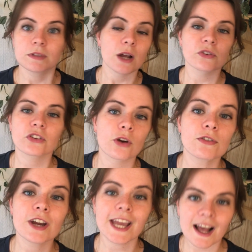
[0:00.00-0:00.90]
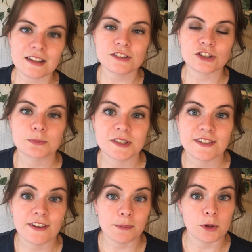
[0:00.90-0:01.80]
Now, discovering
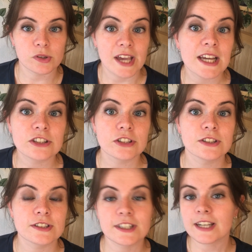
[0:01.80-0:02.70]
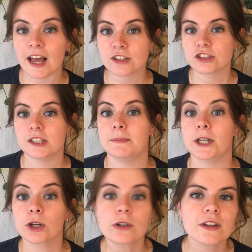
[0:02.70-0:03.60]
cancer-specific mutations can actually be a
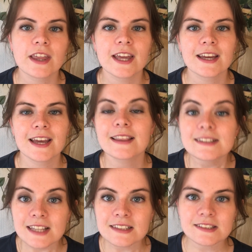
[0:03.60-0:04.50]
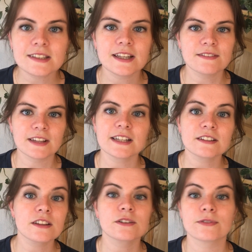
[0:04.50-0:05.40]
good thing in the sense that they've led
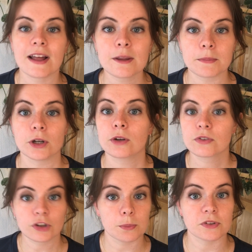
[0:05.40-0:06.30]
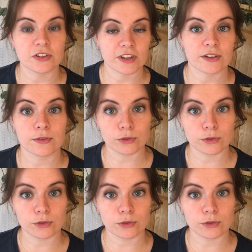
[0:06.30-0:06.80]
to the development of some successful